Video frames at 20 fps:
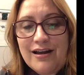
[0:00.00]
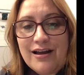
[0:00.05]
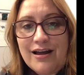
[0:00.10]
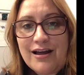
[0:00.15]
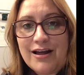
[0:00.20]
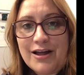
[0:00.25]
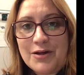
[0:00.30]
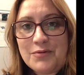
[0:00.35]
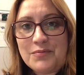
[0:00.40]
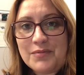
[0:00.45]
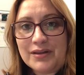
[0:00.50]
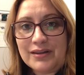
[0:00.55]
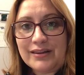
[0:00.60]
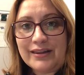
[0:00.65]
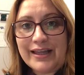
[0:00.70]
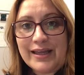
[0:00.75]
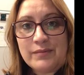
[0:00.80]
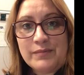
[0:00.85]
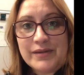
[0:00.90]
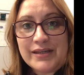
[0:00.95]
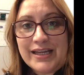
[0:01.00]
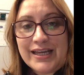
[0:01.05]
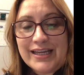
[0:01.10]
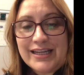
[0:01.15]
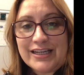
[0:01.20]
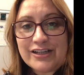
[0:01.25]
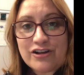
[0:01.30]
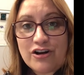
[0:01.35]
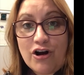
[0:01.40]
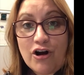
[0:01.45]

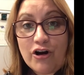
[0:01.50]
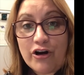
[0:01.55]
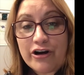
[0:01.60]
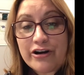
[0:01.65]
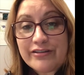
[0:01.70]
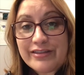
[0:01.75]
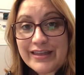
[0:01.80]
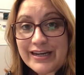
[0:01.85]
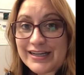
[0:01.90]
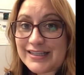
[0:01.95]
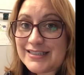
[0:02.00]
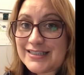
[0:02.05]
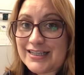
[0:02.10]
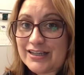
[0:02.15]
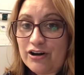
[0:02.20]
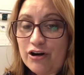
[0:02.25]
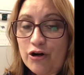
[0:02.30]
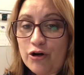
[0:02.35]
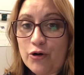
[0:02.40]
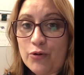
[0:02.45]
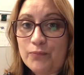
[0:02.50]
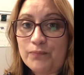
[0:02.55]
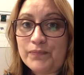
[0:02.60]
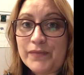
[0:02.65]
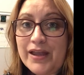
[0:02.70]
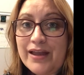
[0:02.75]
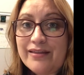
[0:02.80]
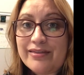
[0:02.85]
laminated card that I sent home.